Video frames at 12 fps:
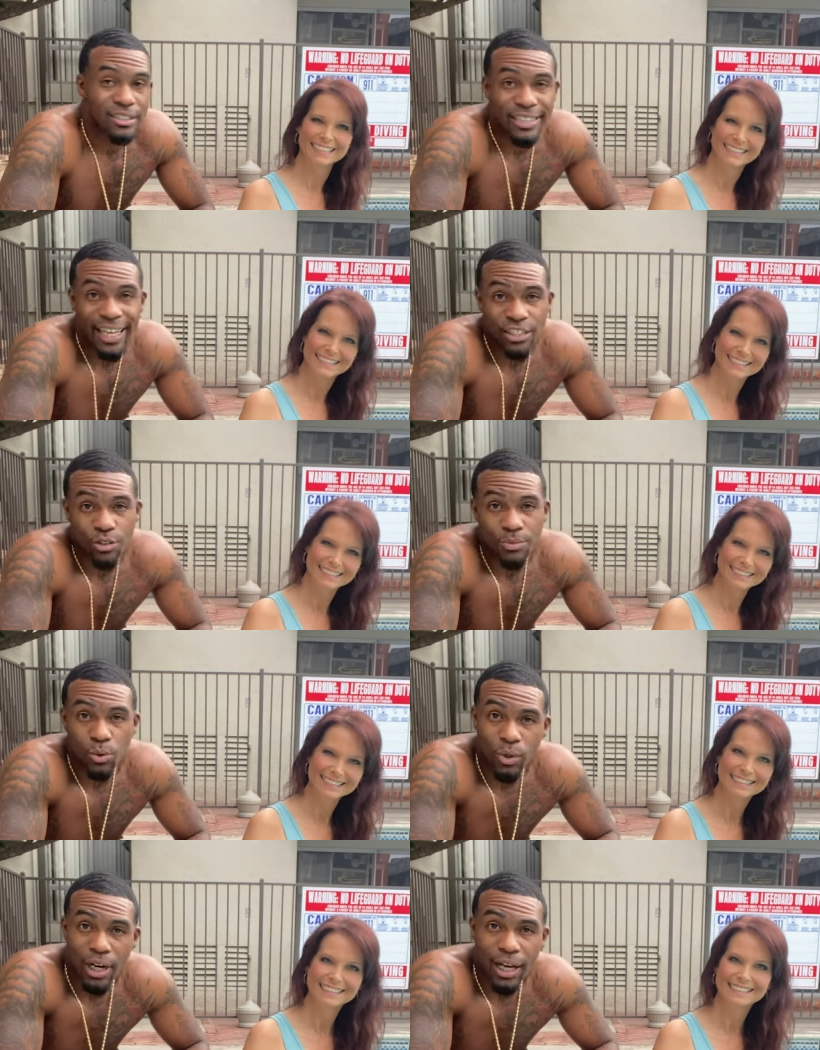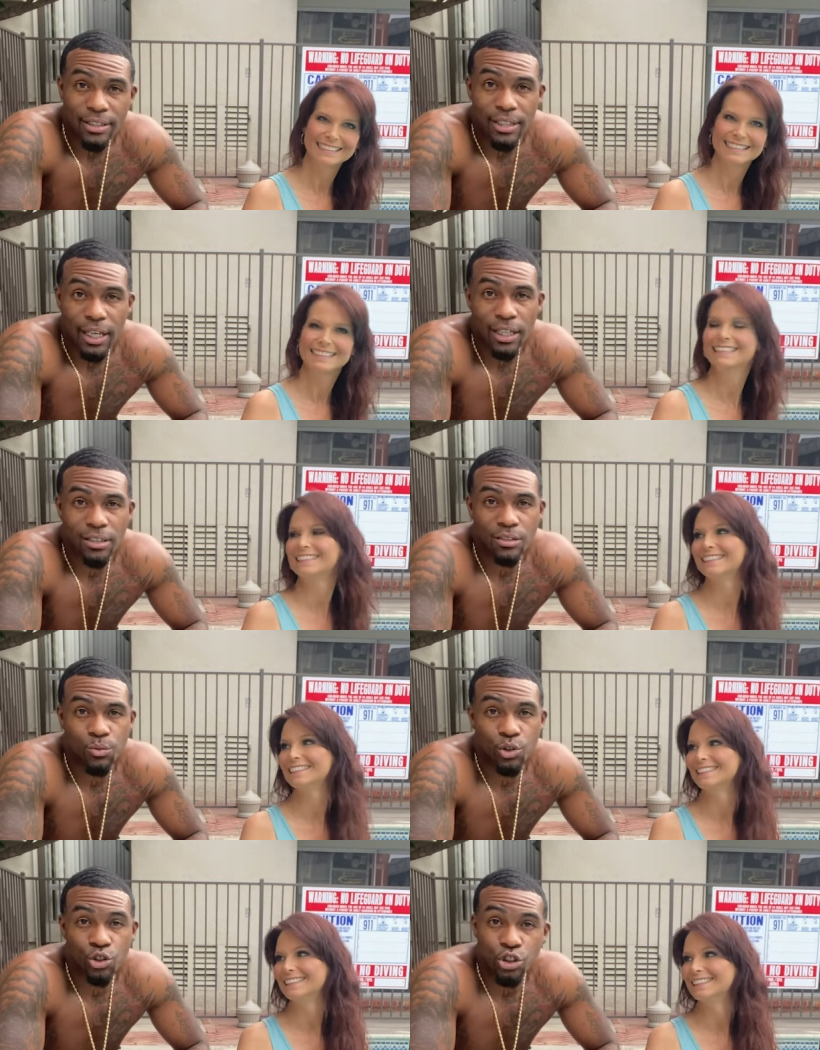Speaker 1: Today's gonna be one of our days.
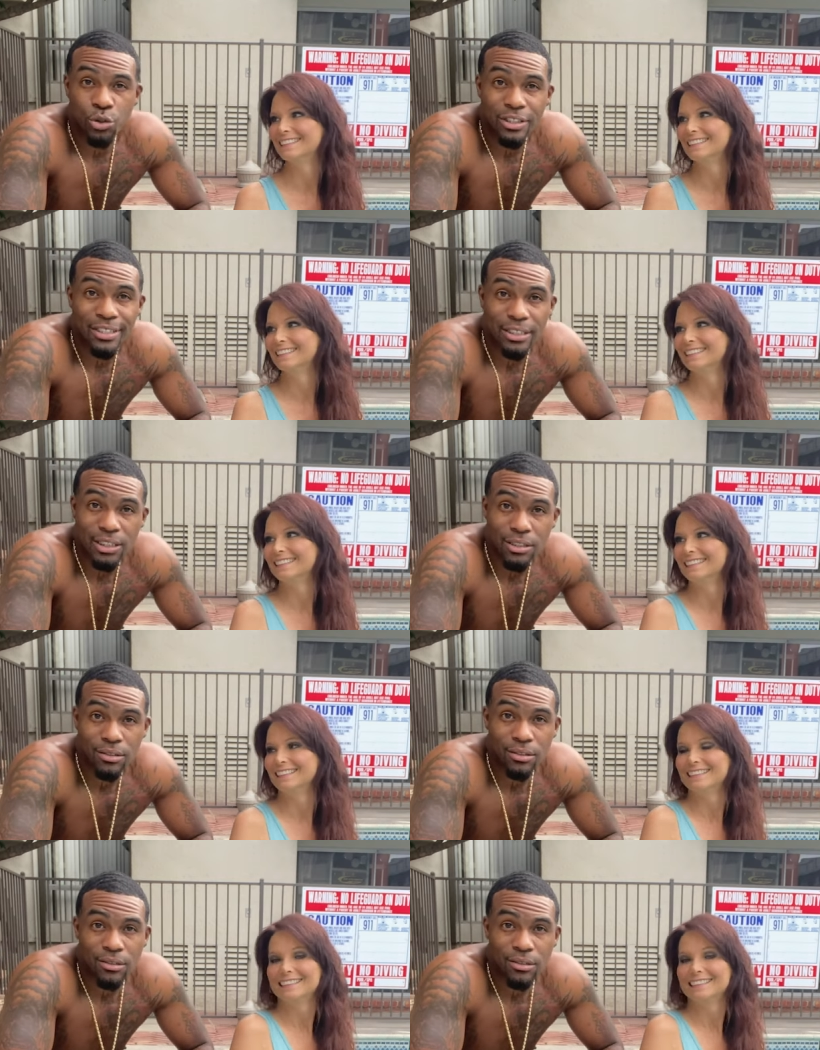We're gonna shoot a scene.